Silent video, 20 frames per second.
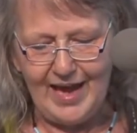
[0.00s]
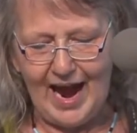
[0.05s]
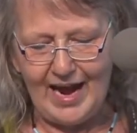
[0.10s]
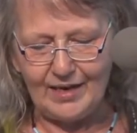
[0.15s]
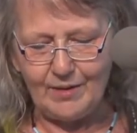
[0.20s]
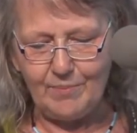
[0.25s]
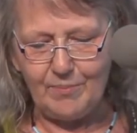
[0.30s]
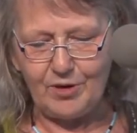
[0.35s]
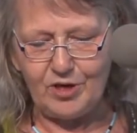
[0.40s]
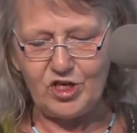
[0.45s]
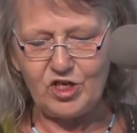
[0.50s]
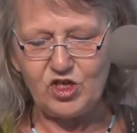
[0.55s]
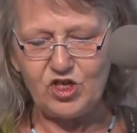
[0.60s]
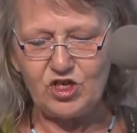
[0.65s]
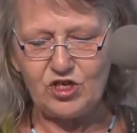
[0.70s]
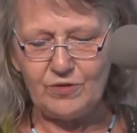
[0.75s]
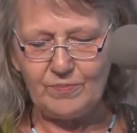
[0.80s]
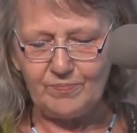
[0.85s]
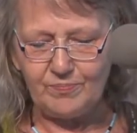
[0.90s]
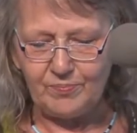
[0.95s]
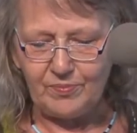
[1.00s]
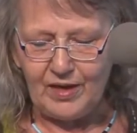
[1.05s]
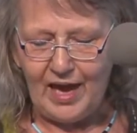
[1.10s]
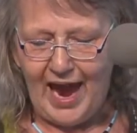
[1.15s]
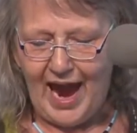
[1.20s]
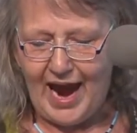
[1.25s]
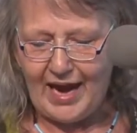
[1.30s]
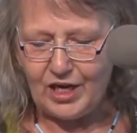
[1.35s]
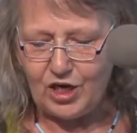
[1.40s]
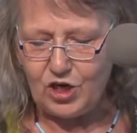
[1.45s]
Nana Bush
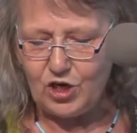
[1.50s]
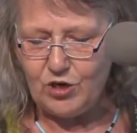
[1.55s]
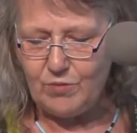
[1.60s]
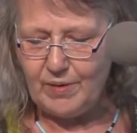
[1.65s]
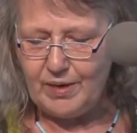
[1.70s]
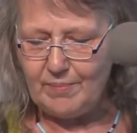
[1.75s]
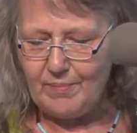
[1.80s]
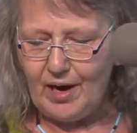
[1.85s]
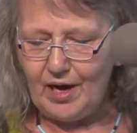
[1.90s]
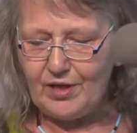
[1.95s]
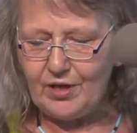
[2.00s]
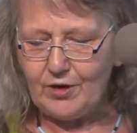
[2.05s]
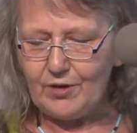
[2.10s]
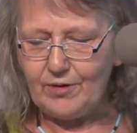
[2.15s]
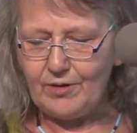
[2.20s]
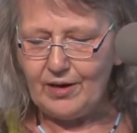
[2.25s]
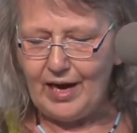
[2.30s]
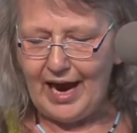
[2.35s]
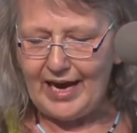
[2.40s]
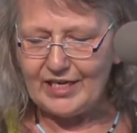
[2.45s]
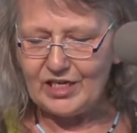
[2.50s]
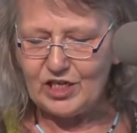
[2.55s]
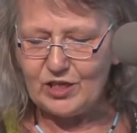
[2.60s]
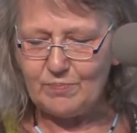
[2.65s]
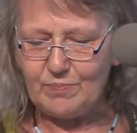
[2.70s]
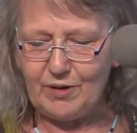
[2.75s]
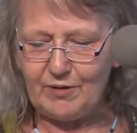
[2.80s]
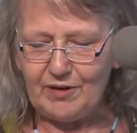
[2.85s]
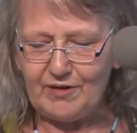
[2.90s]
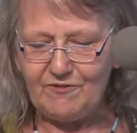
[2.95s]
had a human mother and a
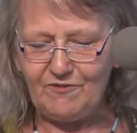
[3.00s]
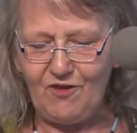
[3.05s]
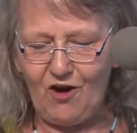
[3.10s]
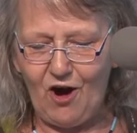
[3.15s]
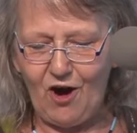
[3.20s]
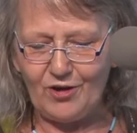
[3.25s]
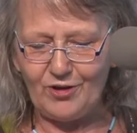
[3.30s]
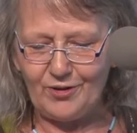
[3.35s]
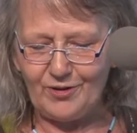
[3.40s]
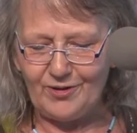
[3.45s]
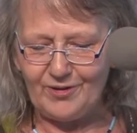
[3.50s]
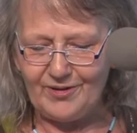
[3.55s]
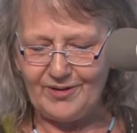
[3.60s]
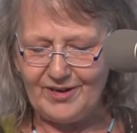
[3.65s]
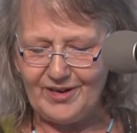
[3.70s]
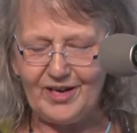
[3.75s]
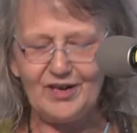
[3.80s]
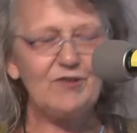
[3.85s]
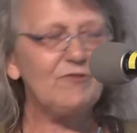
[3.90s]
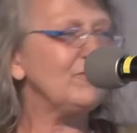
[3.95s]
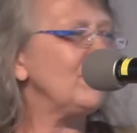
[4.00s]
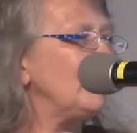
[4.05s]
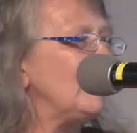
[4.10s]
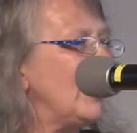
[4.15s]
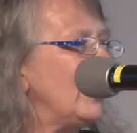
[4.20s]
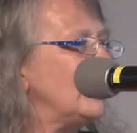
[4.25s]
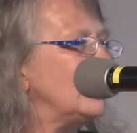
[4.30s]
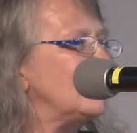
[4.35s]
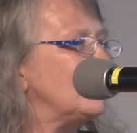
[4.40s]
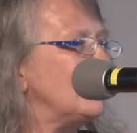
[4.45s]
spirit father.
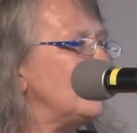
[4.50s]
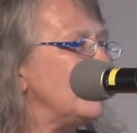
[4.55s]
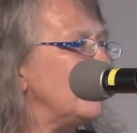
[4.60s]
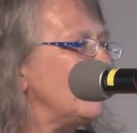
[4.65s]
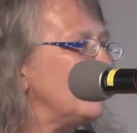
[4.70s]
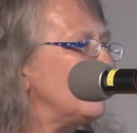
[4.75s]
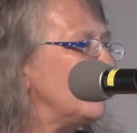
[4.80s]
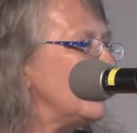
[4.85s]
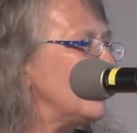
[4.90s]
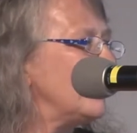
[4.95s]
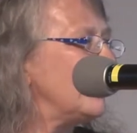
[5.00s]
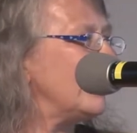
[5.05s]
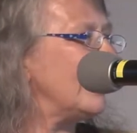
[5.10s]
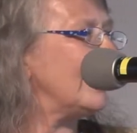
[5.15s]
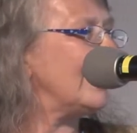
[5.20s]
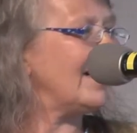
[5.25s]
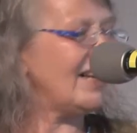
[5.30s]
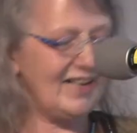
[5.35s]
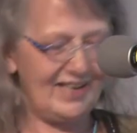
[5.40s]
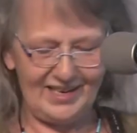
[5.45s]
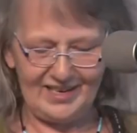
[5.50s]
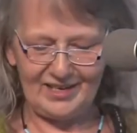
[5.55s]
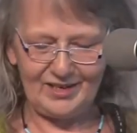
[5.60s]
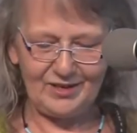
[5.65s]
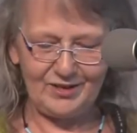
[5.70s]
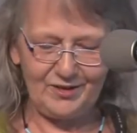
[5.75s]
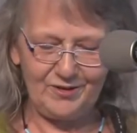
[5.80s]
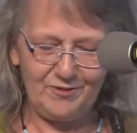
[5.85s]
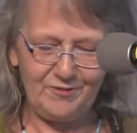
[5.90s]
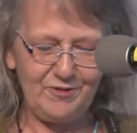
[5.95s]
Reminds me of the uh,
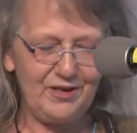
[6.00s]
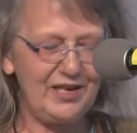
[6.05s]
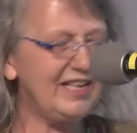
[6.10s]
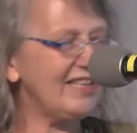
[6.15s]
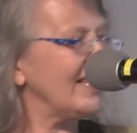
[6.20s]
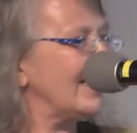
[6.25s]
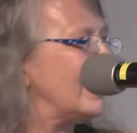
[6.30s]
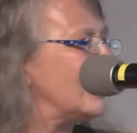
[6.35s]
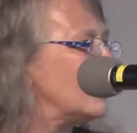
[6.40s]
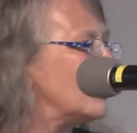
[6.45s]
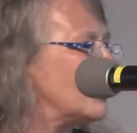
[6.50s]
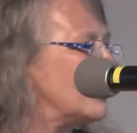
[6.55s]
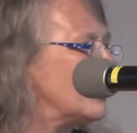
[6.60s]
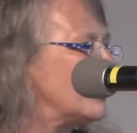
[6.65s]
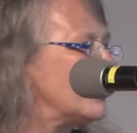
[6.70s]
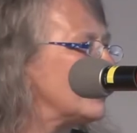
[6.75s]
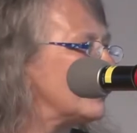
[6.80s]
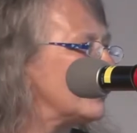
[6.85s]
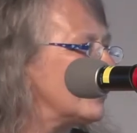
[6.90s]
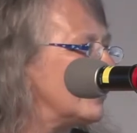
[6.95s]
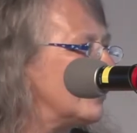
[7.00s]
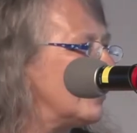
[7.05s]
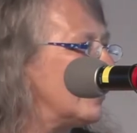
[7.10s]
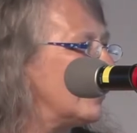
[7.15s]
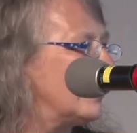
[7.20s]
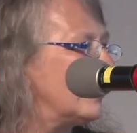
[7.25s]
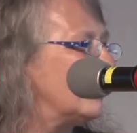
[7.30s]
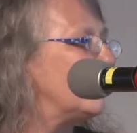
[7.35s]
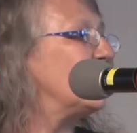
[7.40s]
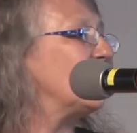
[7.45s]
Greek legends,
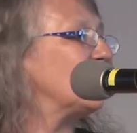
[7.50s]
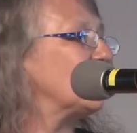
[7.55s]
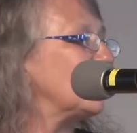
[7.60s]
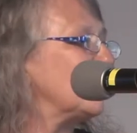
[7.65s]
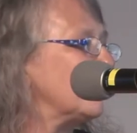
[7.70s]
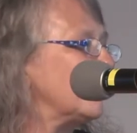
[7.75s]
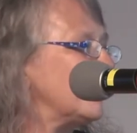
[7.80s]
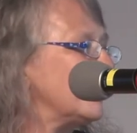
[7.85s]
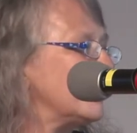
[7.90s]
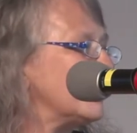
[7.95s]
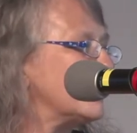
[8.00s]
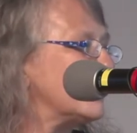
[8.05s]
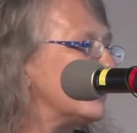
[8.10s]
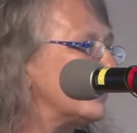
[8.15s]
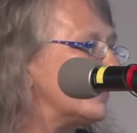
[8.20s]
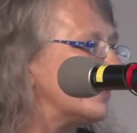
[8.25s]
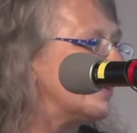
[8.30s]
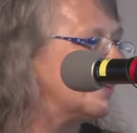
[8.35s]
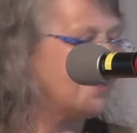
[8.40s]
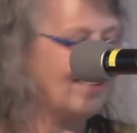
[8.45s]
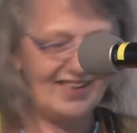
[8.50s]
Hercules.